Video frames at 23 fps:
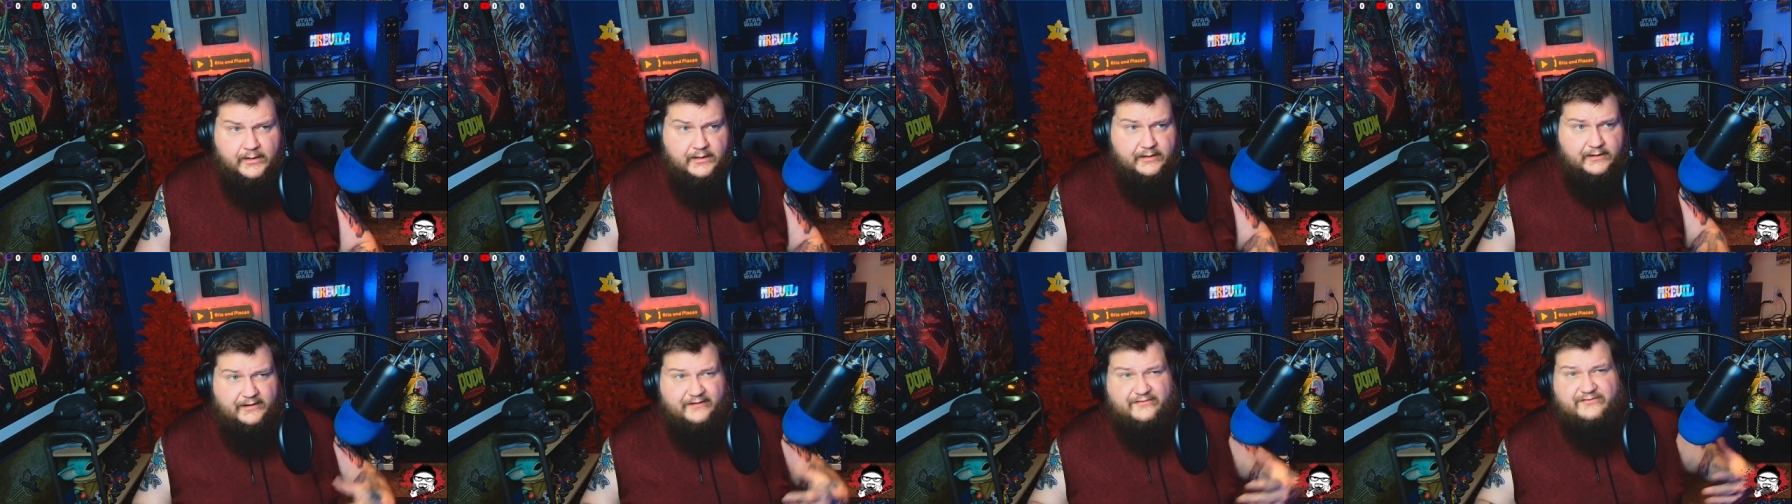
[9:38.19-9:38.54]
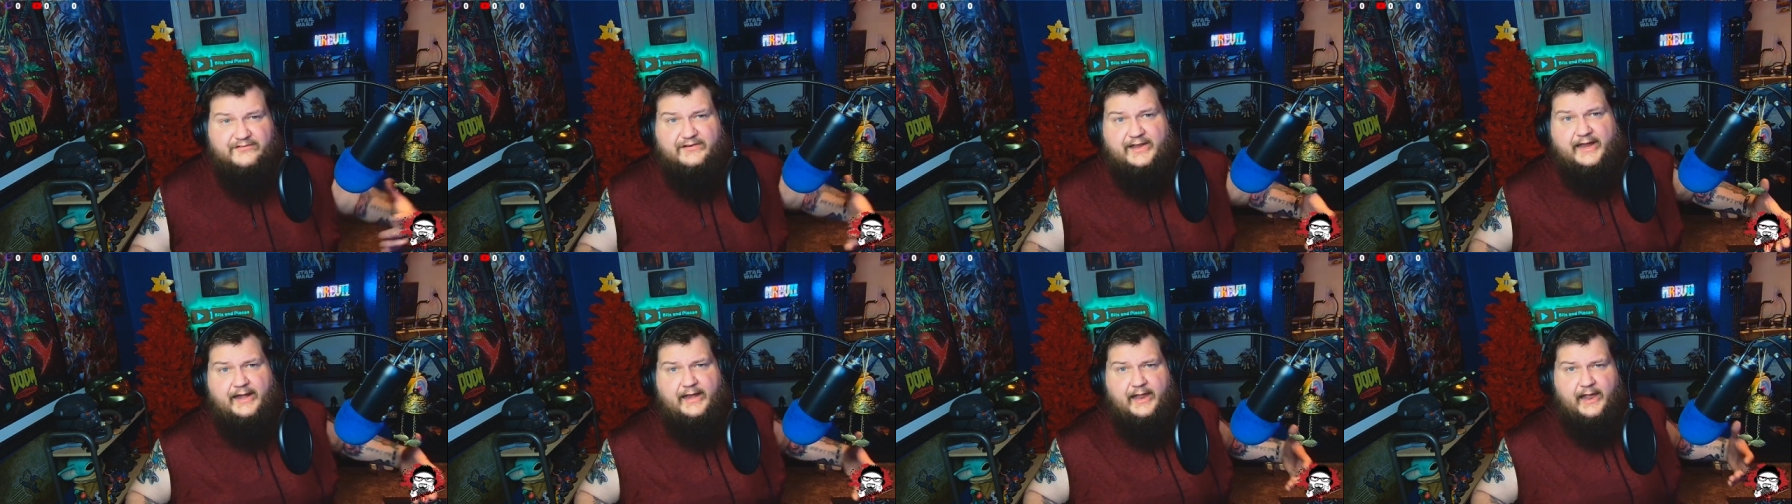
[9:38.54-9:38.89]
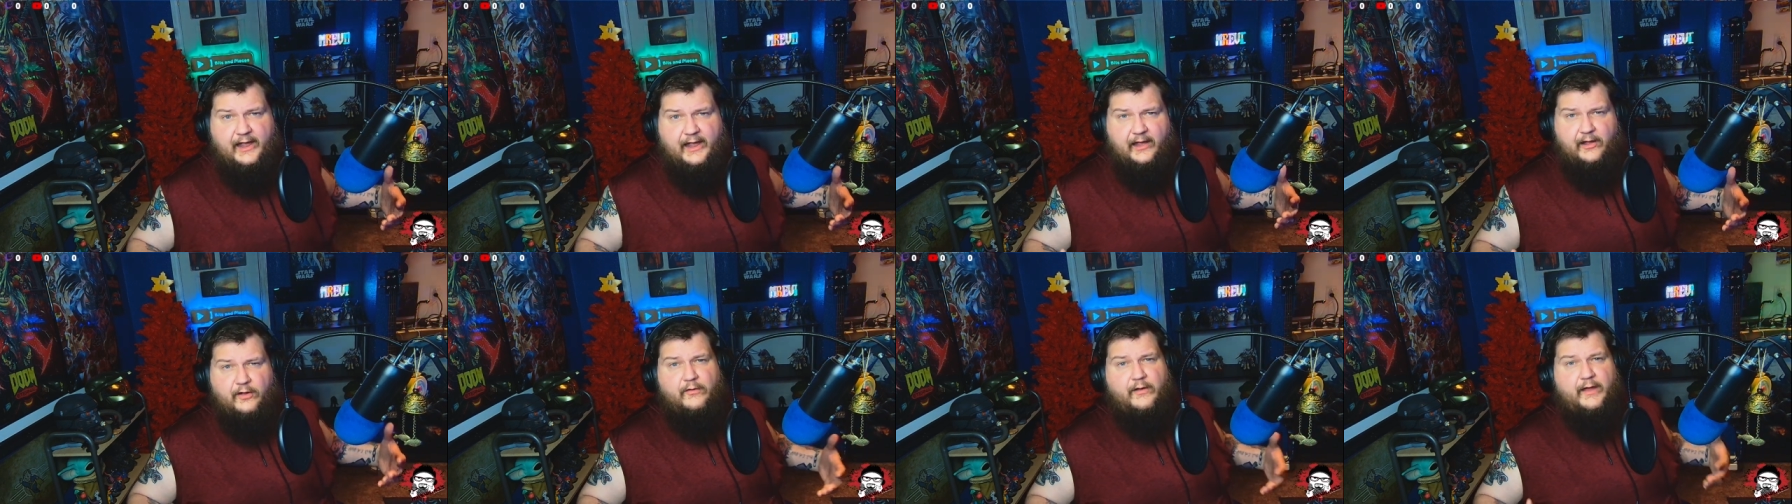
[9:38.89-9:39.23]
and that's kind of
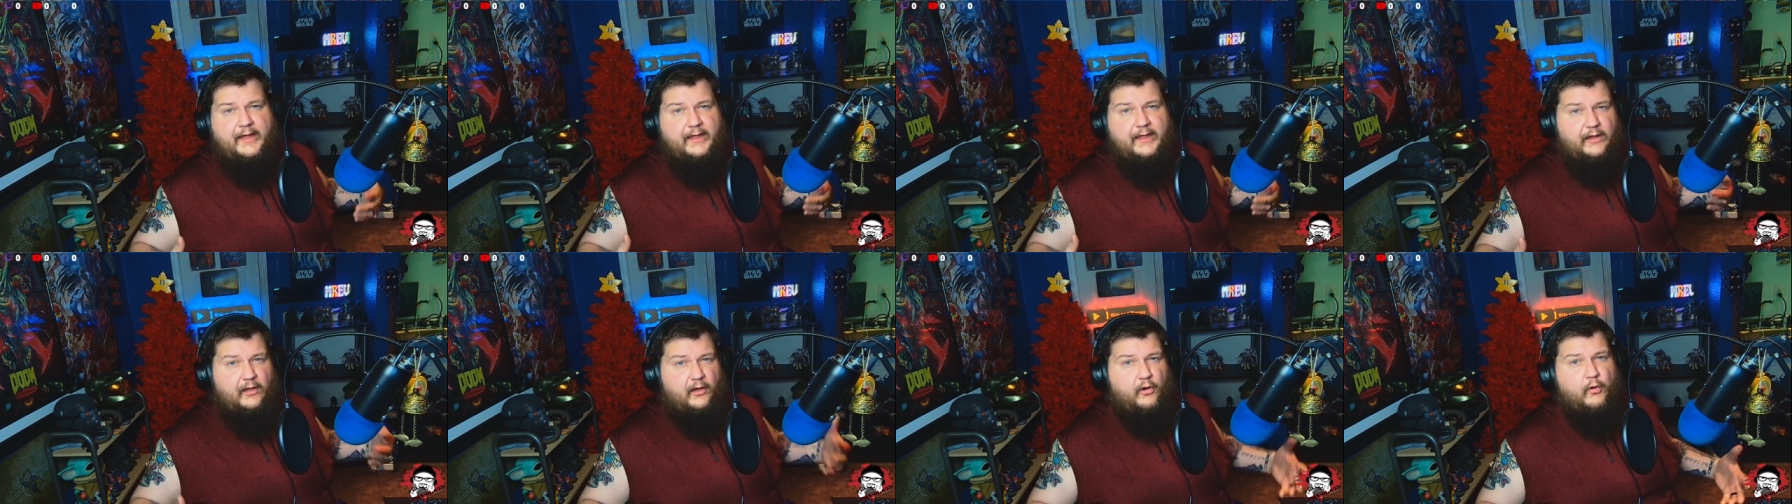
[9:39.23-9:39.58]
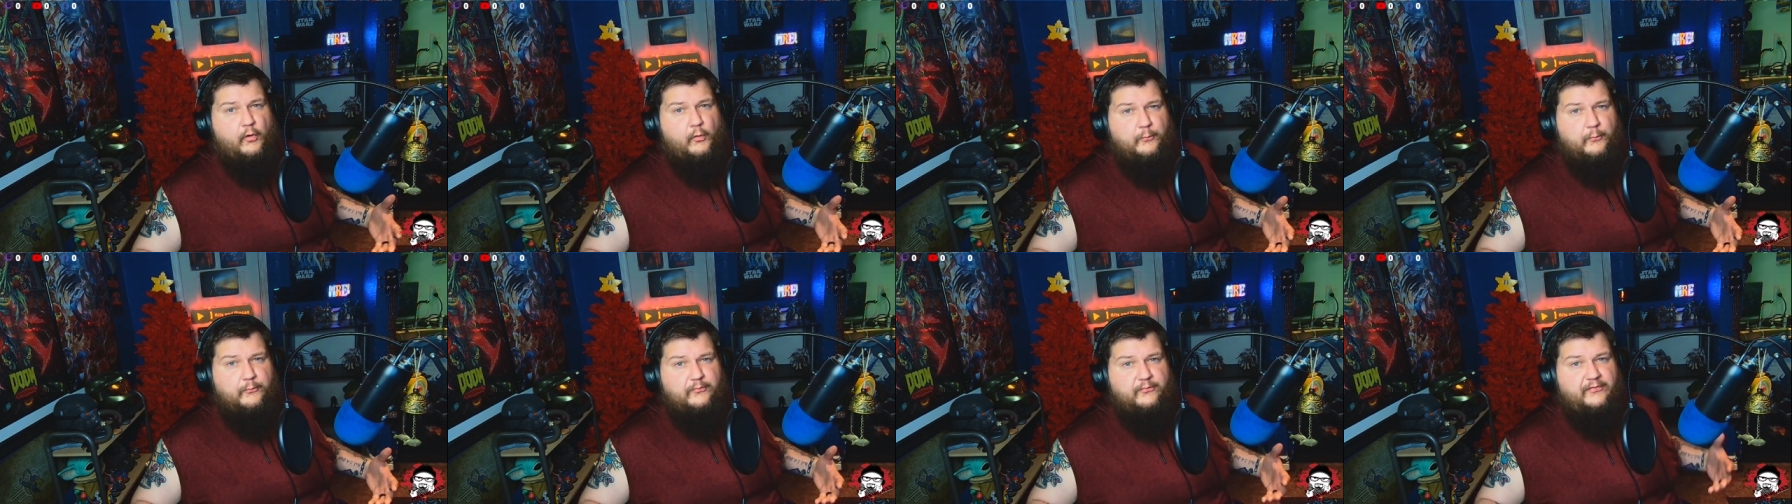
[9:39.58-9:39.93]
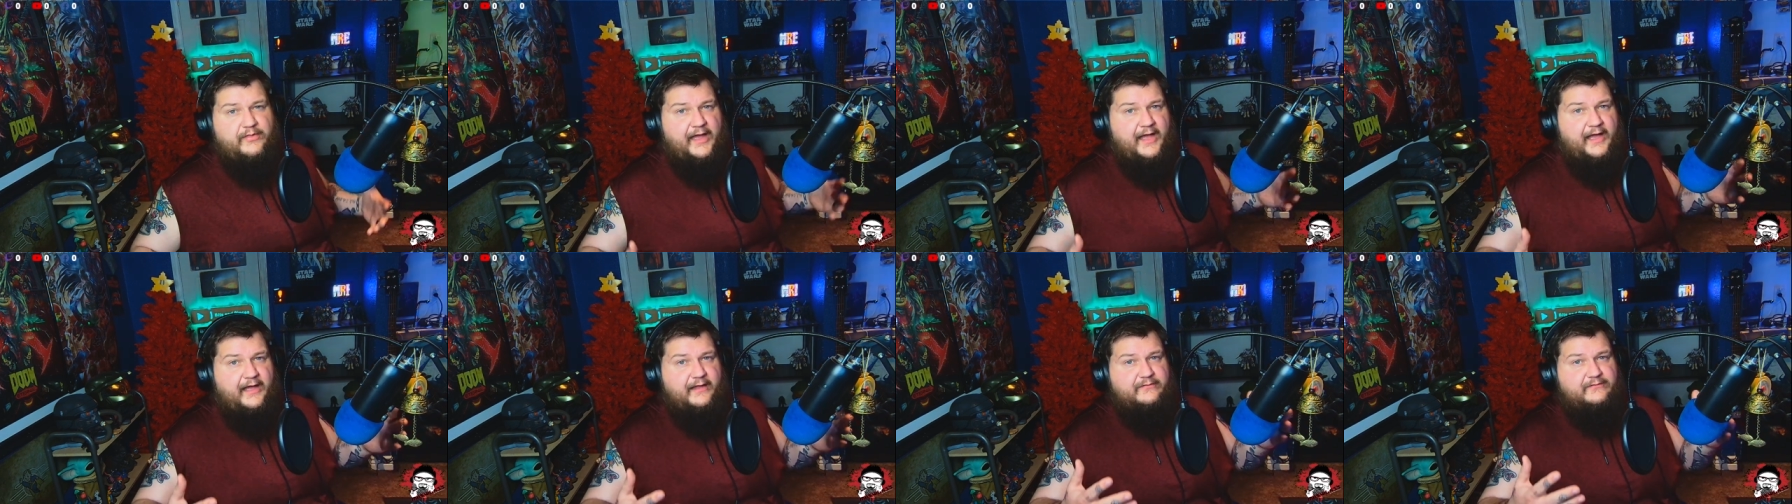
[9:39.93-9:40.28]
how I hope
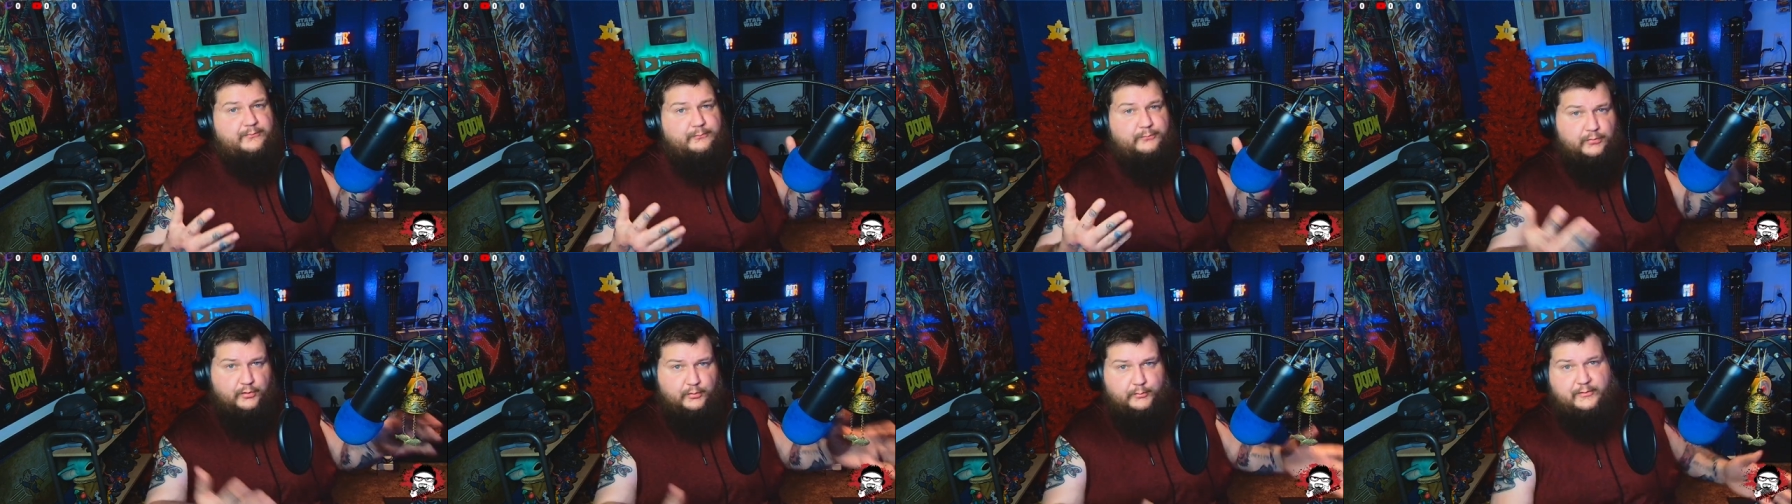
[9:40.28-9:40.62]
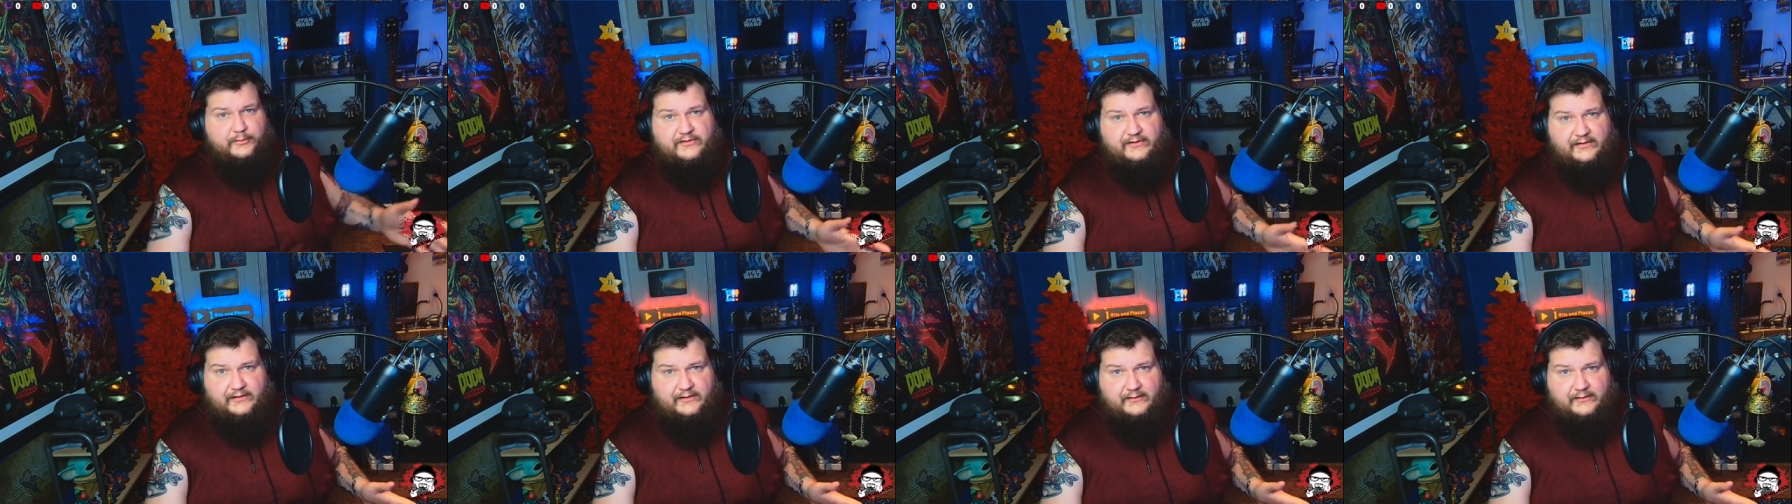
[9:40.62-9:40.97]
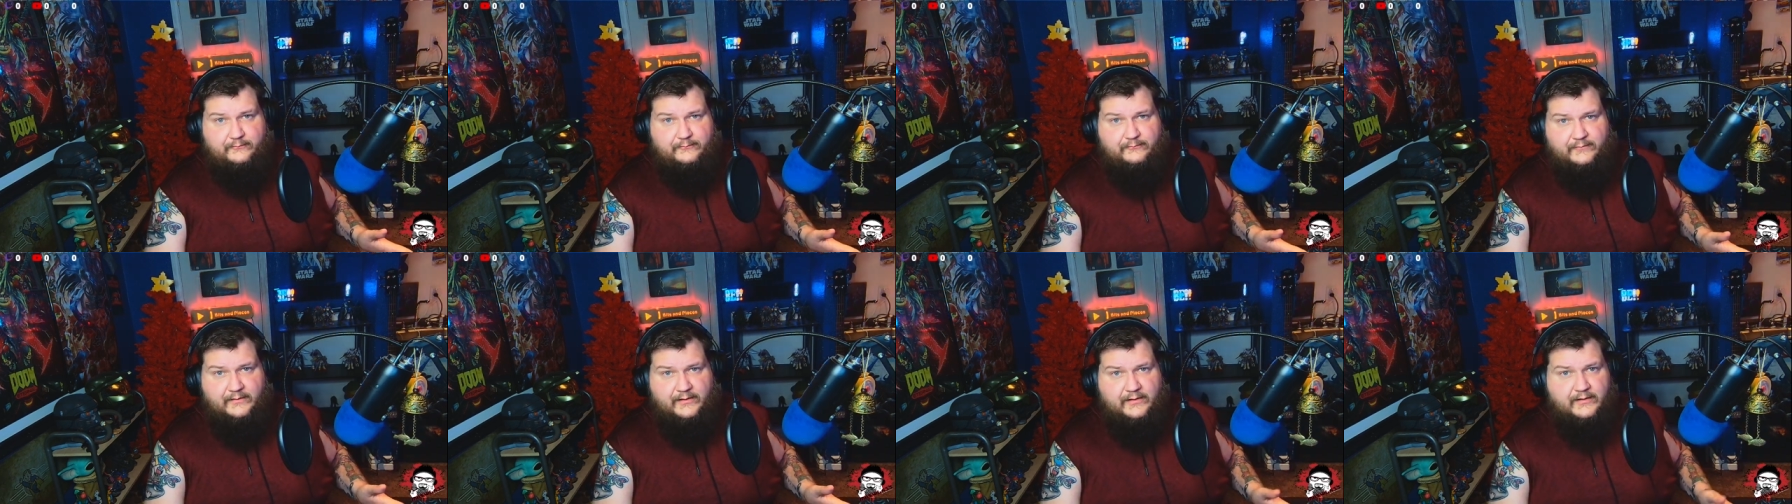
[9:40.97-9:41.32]
that Bloober Team